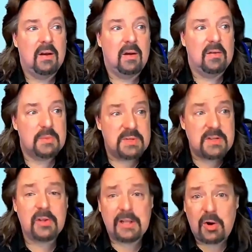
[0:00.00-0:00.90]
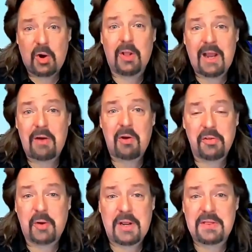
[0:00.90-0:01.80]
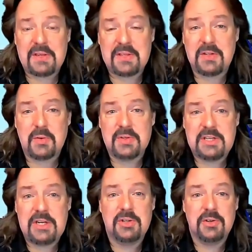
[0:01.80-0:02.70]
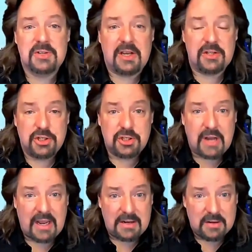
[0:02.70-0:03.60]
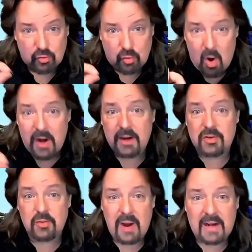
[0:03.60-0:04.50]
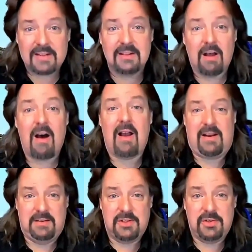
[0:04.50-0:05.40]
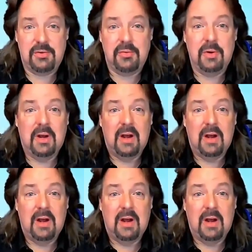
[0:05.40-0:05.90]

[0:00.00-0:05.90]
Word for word: specifically calling out all the great things they do as teachers and sh- and drawing a direct line to